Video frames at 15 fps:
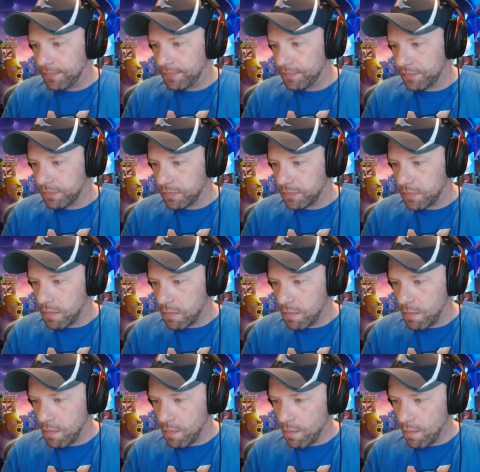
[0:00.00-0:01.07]

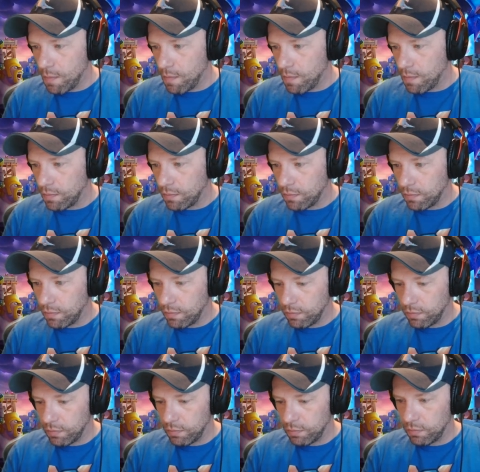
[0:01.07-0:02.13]

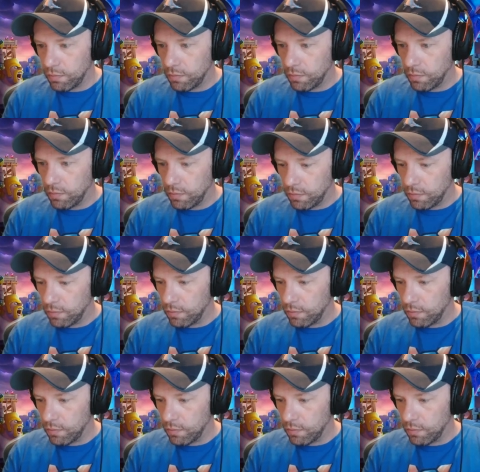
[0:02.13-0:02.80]
Nothing is said.